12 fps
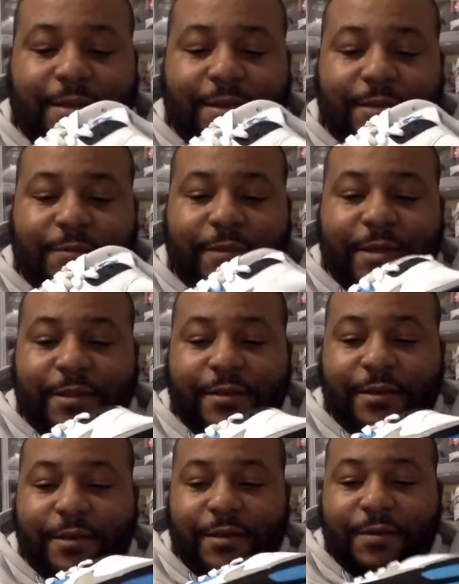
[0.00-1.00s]
the way
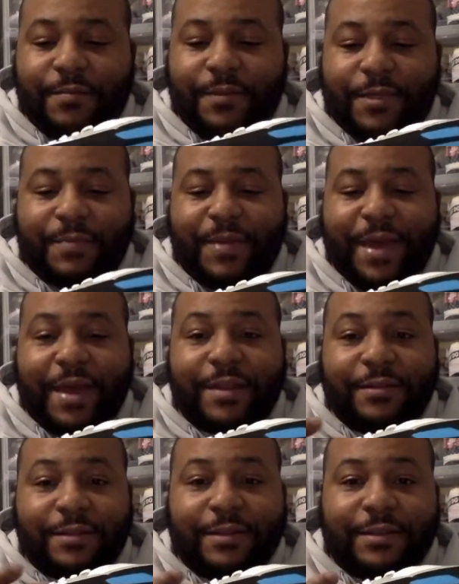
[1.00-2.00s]
the
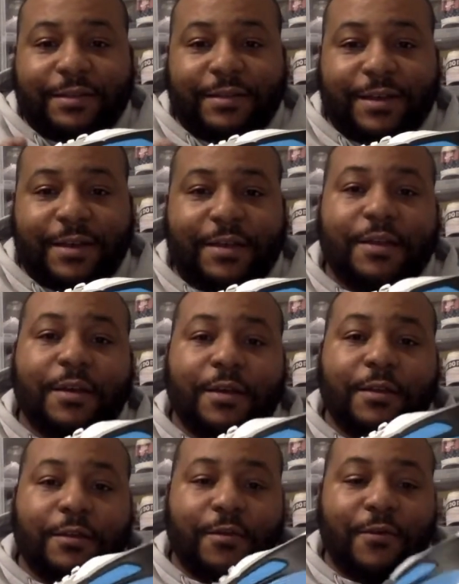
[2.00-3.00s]
paneling is done,
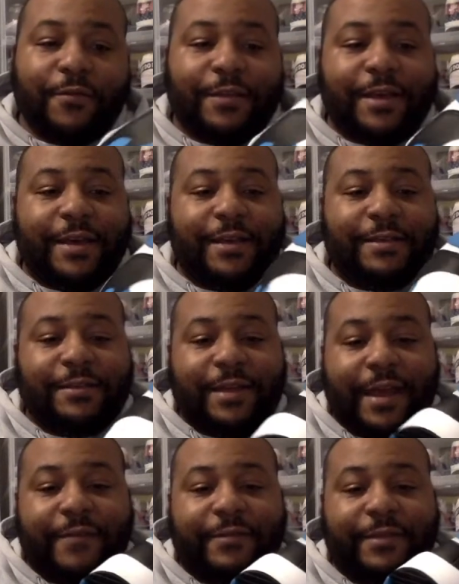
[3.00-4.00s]
the overlays,
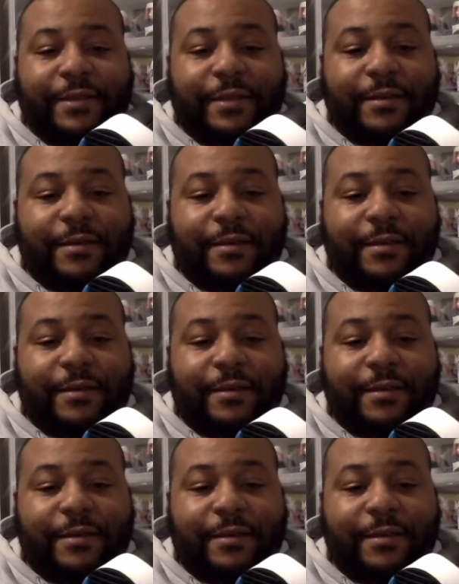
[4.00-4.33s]
everything.